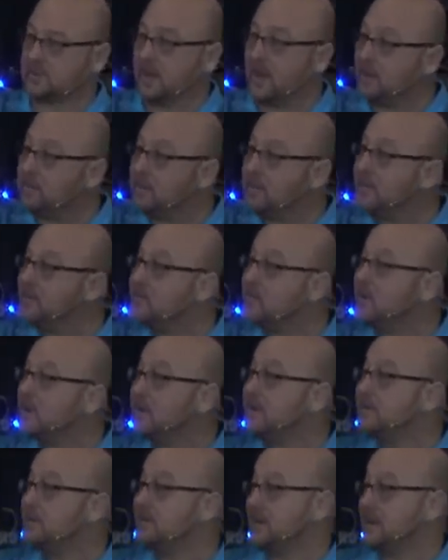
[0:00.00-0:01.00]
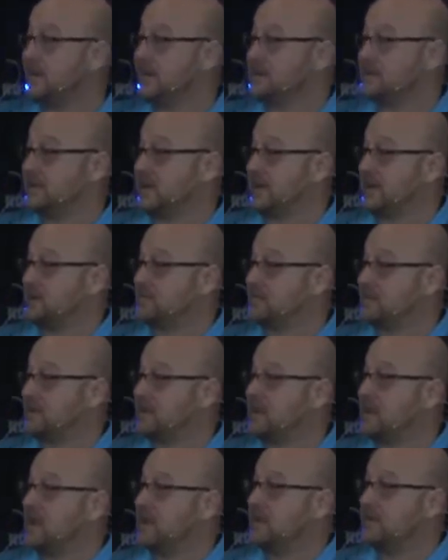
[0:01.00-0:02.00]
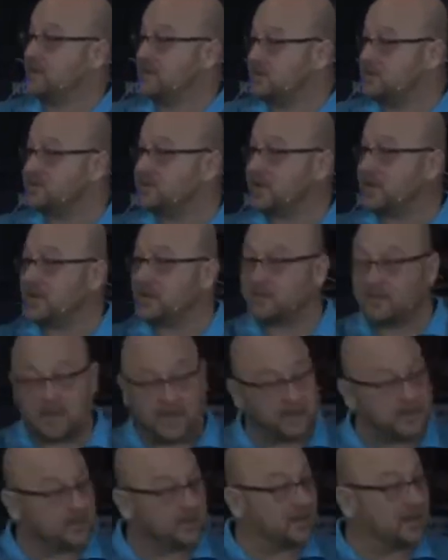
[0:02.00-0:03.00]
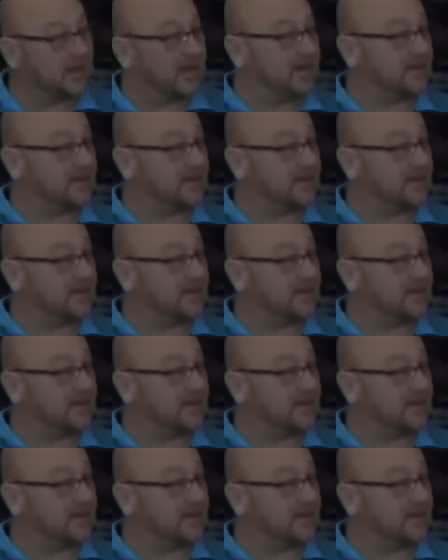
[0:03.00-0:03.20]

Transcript: And I believe we're living in that time. Just think about your